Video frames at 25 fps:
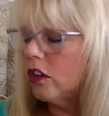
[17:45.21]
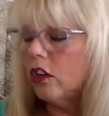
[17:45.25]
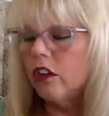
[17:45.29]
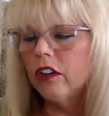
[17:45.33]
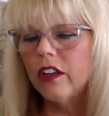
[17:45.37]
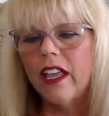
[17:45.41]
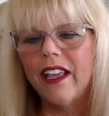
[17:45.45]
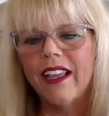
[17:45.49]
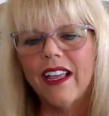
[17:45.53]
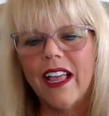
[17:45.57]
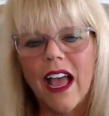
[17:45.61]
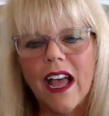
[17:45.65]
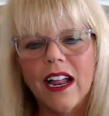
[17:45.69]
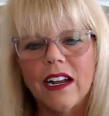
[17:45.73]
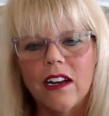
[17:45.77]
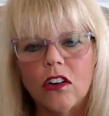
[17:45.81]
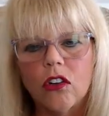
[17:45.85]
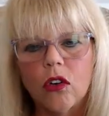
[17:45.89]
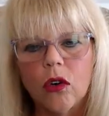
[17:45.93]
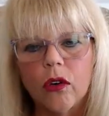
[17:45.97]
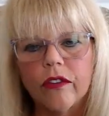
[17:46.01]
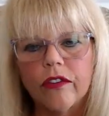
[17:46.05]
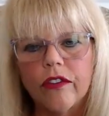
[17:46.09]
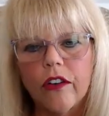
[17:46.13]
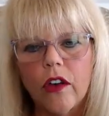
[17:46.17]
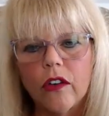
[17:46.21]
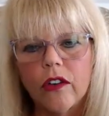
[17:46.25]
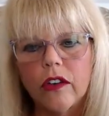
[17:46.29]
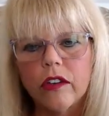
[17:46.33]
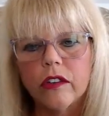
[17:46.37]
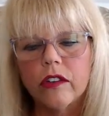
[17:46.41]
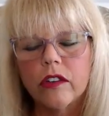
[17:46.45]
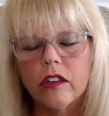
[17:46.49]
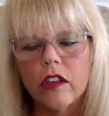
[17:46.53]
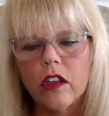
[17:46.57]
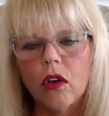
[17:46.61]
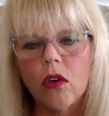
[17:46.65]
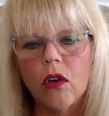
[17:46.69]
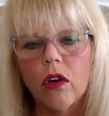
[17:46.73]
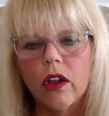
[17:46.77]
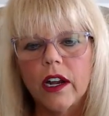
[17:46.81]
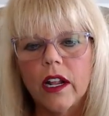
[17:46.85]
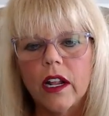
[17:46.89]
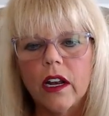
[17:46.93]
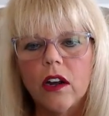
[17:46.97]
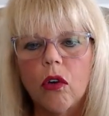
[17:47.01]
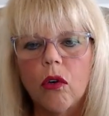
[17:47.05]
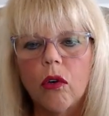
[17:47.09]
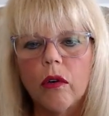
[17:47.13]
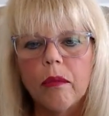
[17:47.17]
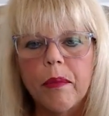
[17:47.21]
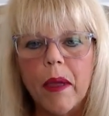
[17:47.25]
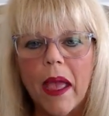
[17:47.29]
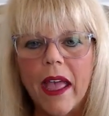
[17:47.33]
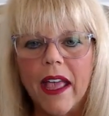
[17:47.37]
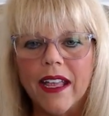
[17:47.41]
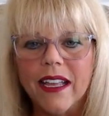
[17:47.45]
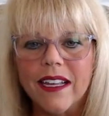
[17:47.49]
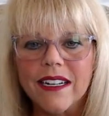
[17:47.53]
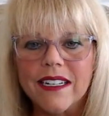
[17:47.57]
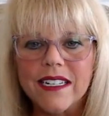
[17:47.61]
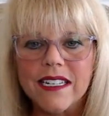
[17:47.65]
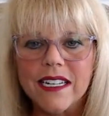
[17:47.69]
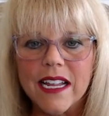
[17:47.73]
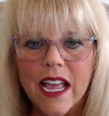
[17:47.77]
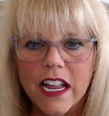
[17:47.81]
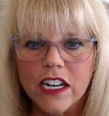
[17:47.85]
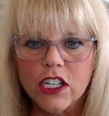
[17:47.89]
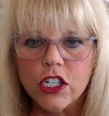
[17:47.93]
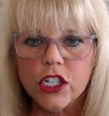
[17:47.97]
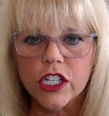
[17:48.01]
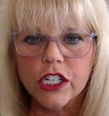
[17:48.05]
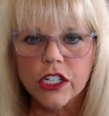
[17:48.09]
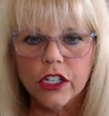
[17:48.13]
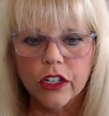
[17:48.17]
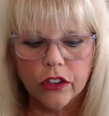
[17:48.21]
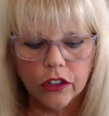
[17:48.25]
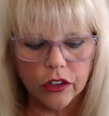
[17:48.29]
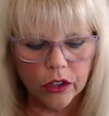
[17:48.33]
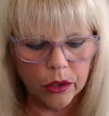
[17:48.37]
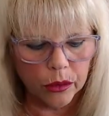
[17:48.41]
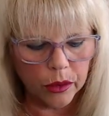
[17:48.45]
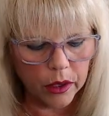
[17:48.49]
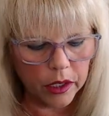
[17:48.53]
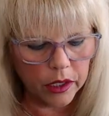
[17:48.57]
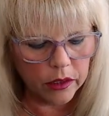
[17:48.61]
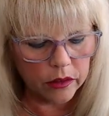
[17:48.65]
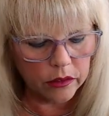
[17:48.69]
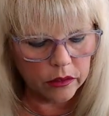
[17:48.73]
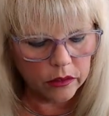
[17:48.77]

looking at it or focusing on it or paying attention to it.